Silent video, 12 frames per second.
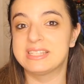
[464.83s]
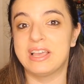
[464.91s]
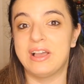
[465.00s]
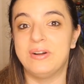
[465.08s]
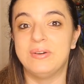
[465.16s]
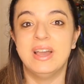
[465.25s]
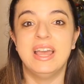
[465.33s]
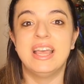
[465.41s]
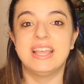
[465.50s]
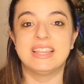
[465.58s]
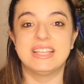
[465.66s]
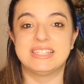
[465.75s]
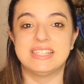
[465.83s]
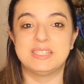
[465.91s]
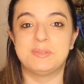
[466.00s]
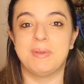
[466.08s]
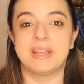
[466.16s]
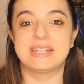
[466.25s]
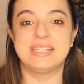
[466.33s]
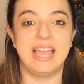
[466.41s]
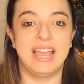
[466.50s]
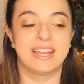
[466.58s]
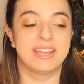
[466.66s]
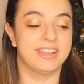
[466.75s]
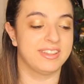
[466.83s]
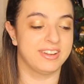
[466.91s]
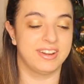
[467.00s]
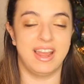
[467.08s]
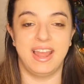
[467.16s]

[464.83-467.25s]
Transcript: So this is spectacular.